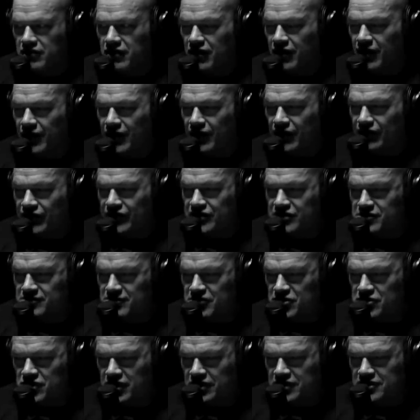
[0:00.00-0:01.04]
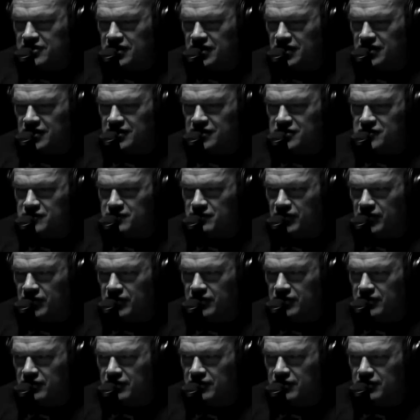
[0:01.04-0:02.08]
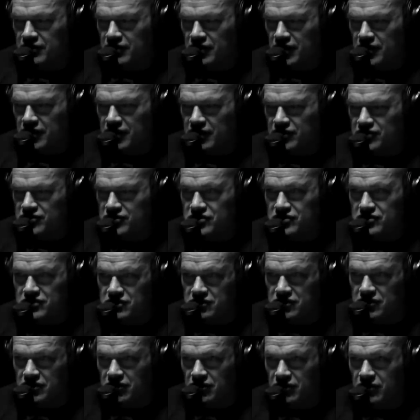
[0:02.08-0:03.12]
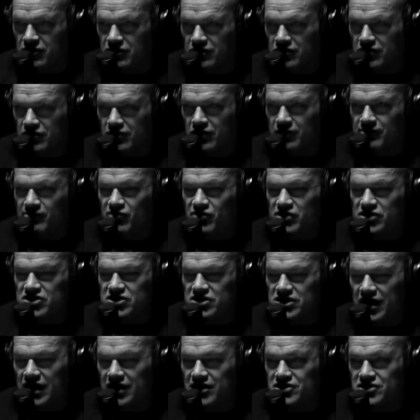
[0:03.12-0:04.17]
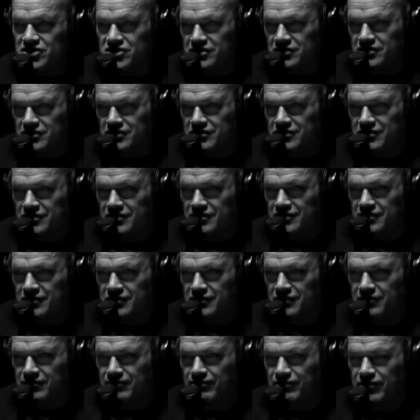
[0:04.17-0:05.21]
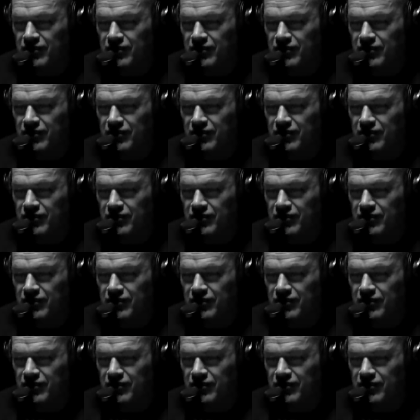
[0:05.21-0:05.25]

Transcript: No, I don't think she'd be trying to take his, but I think it's just you know little appreciation. Yeah, fully.